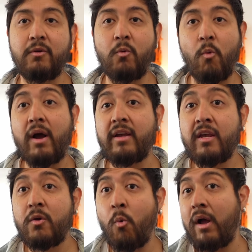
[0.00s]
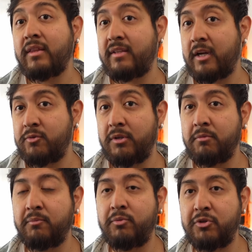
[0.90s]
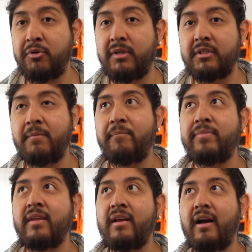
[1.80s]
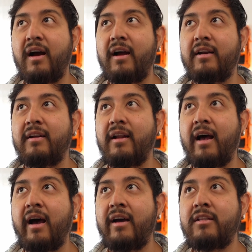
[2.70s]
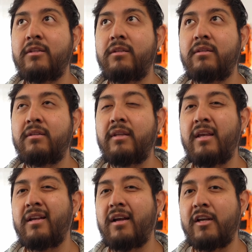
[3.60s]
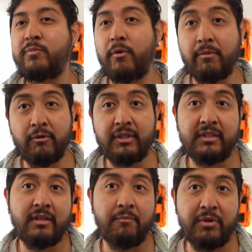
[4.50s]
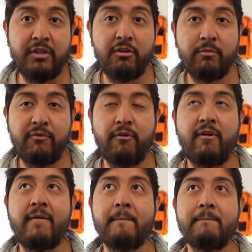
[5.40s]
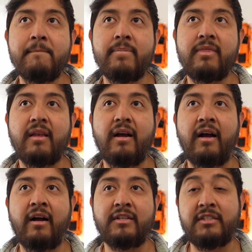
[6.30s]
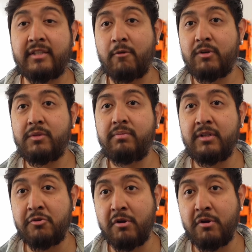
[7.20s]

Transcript: why I wanted actually to pursue this. And I think I spoke about this in a video before. Since I was in